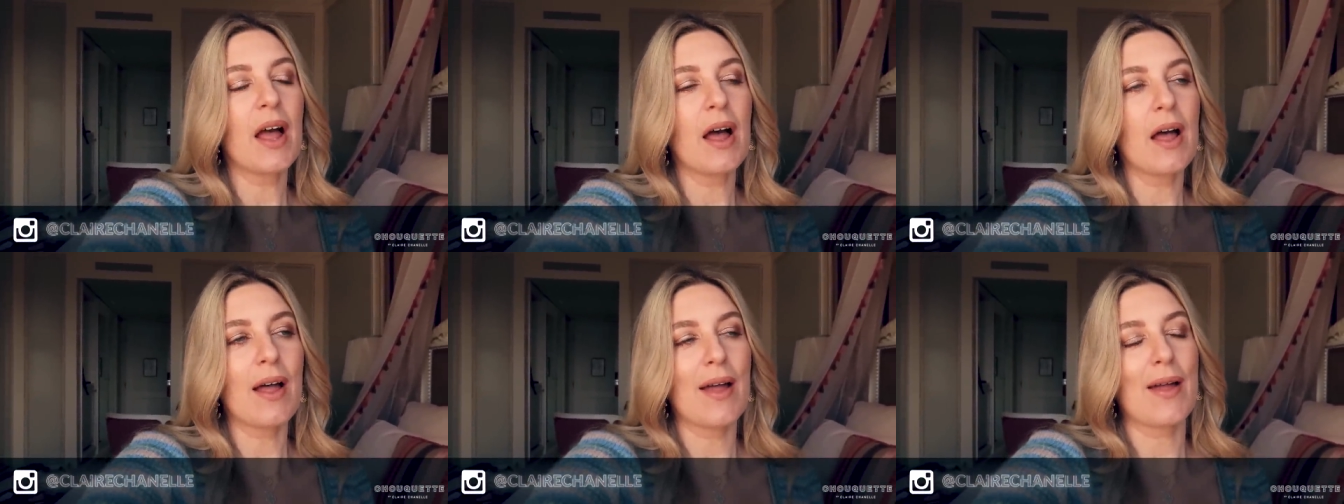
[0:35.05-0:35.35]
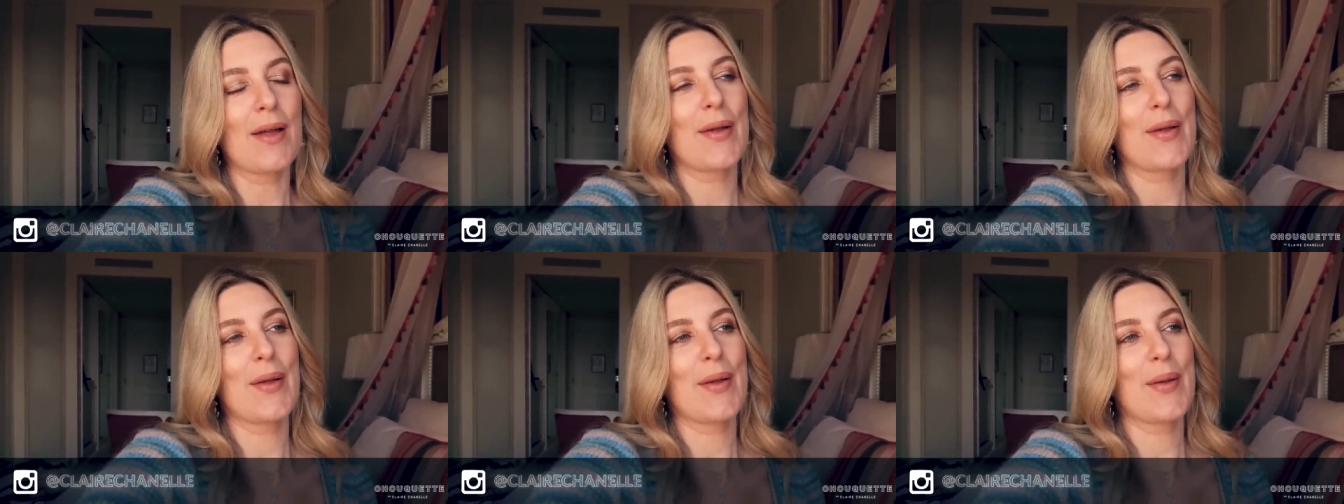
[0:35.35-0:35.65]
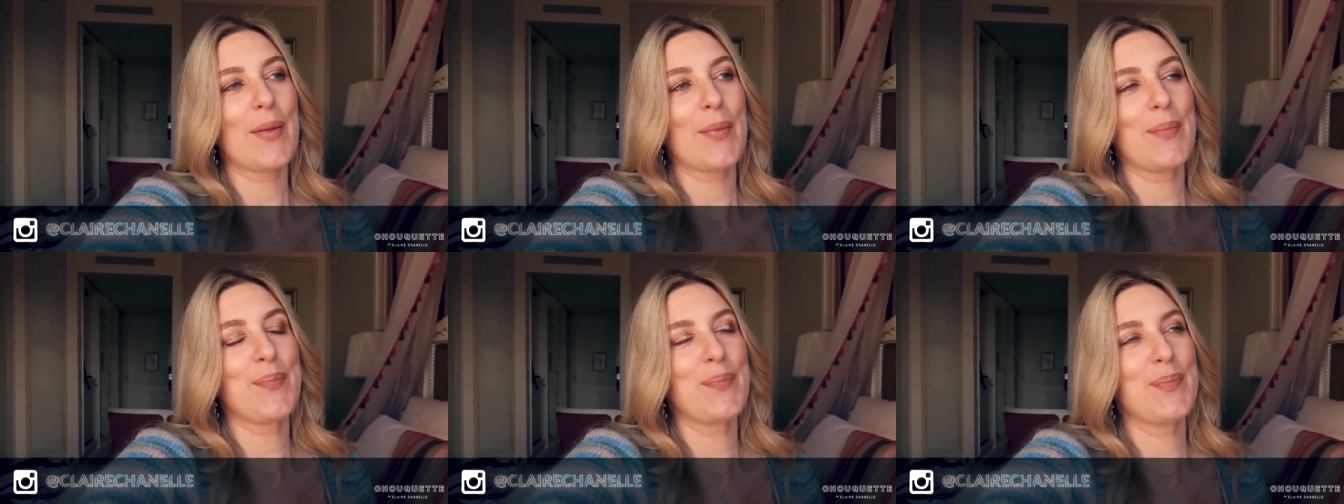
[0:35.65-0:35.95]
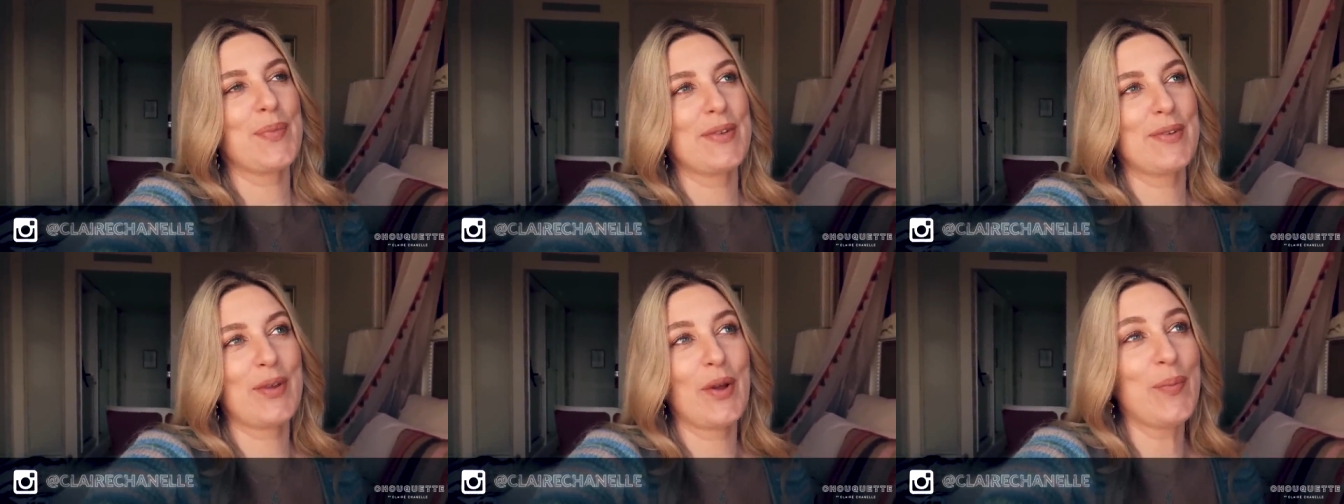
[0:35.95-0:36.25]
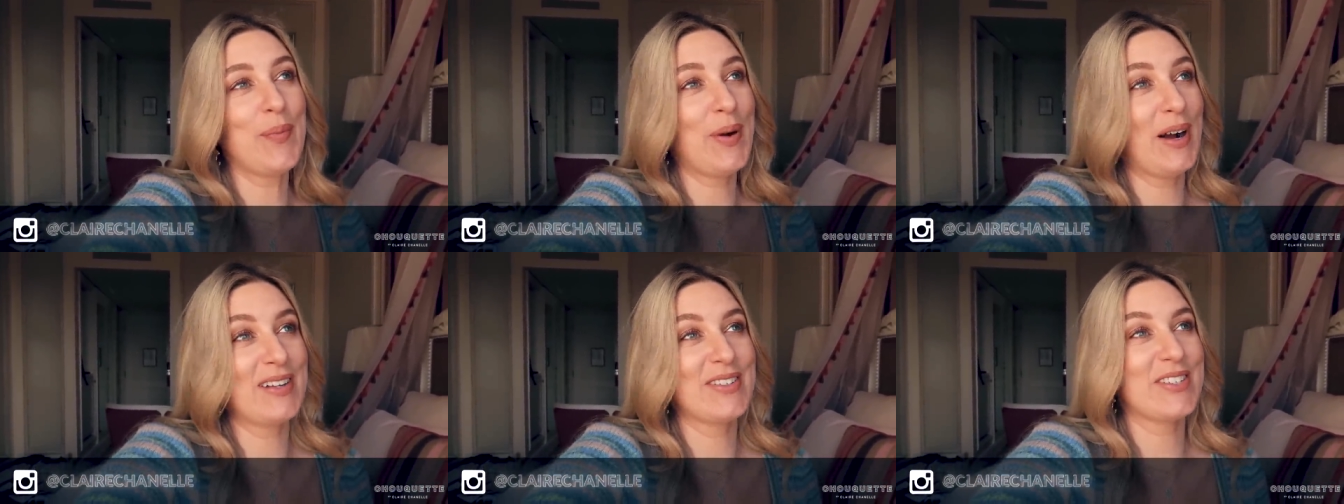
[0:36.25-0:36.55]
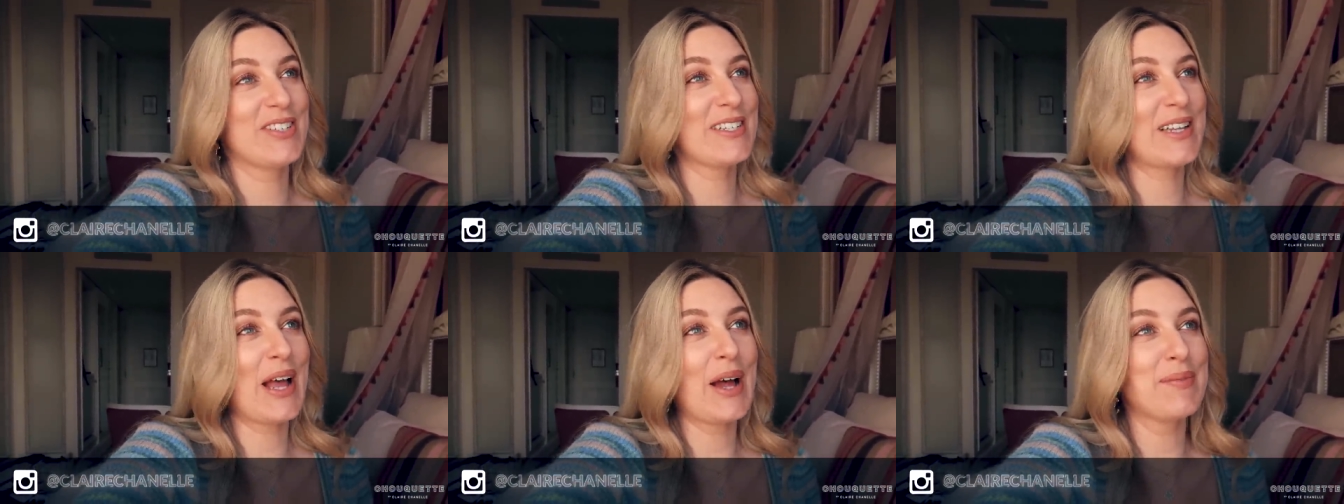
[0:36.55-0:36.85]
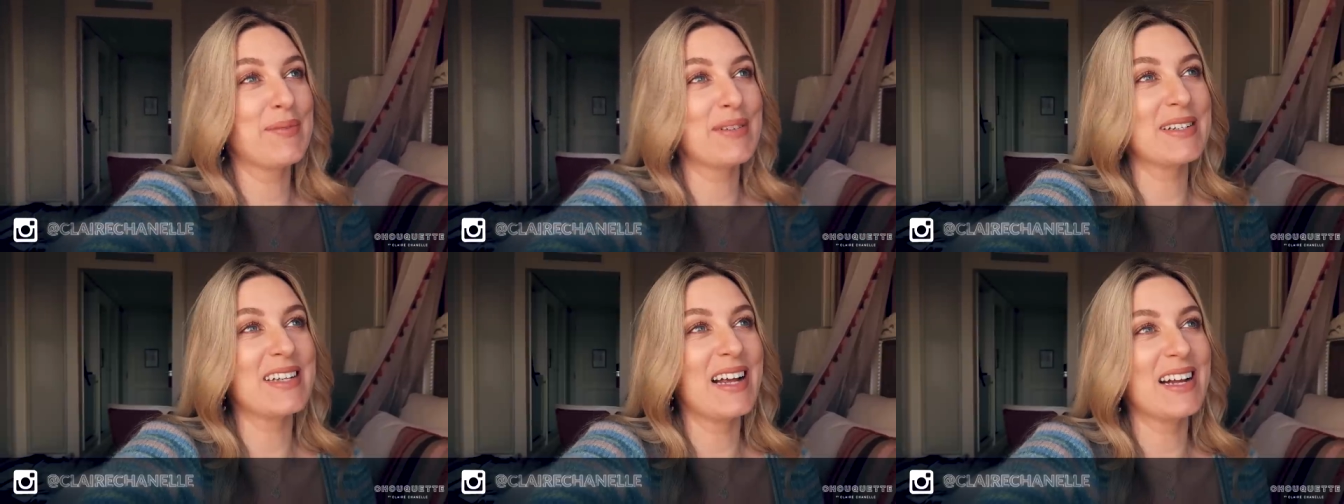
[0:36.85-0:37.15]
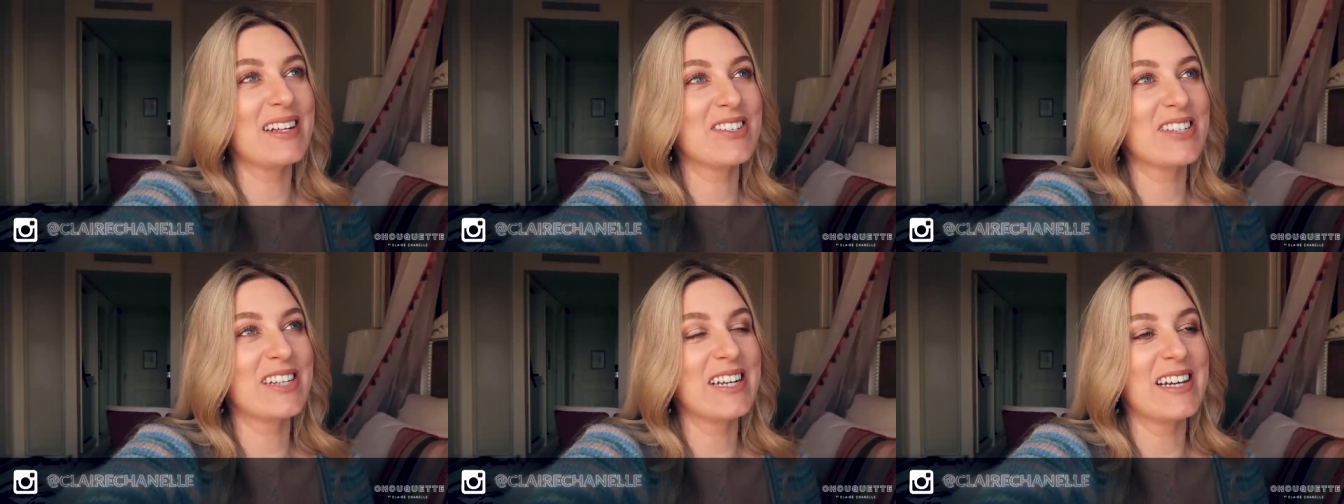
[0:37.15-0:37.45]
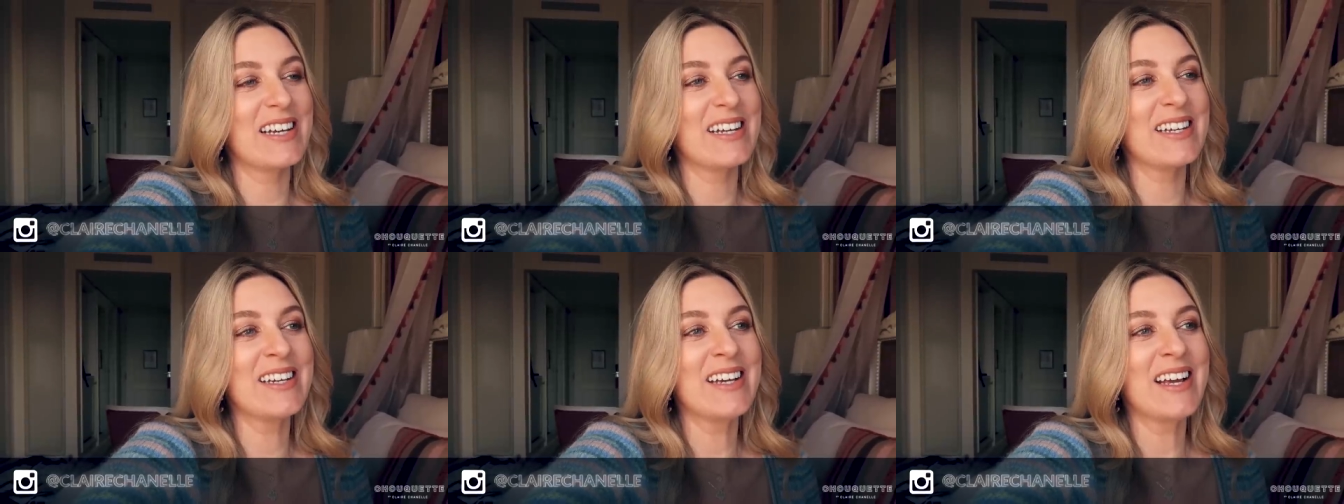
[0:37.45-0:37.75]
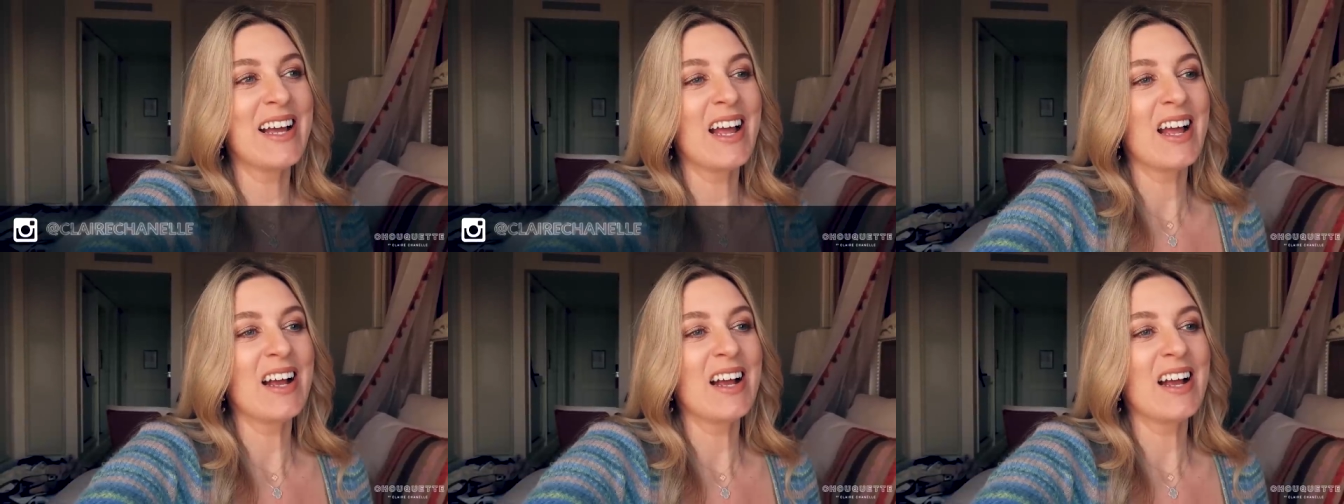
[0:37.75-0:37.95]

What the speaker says: So much has happened actually.